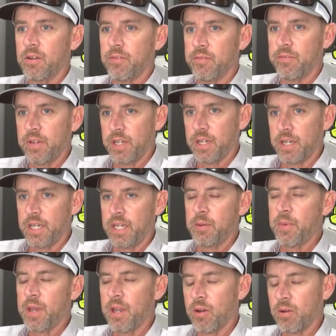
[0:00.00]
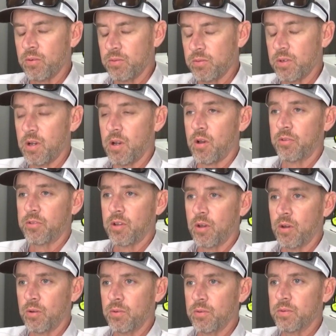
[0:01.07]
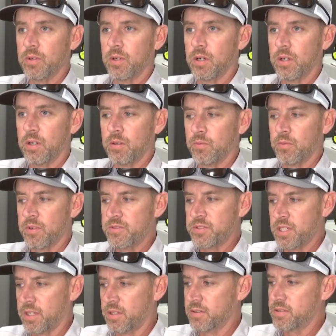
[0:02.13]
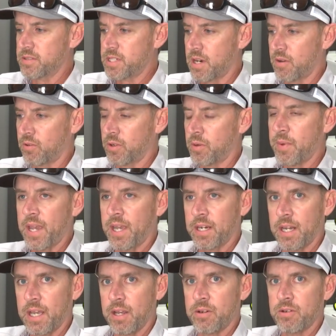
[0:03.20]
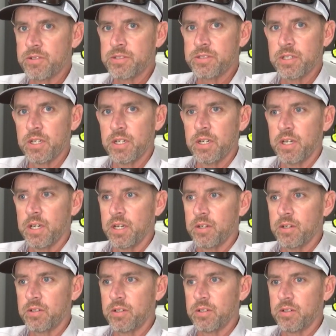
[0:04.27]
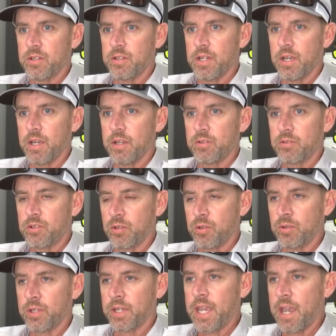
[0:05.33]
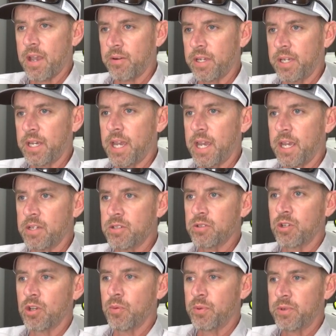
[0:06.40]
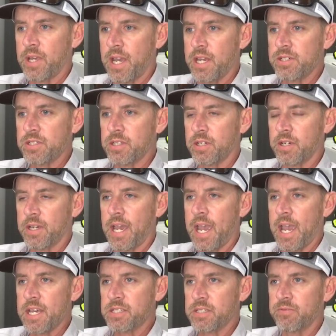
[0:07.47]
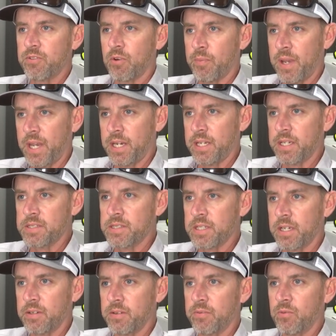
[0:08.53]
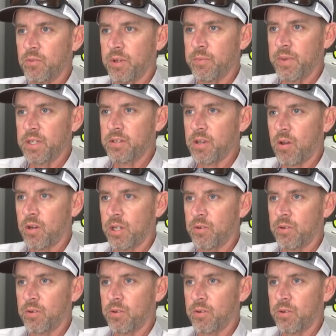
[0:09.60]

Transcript: via email. Also, um, we've sent several demand letters to the county and to Tasia, asking for meetings, and we've been totally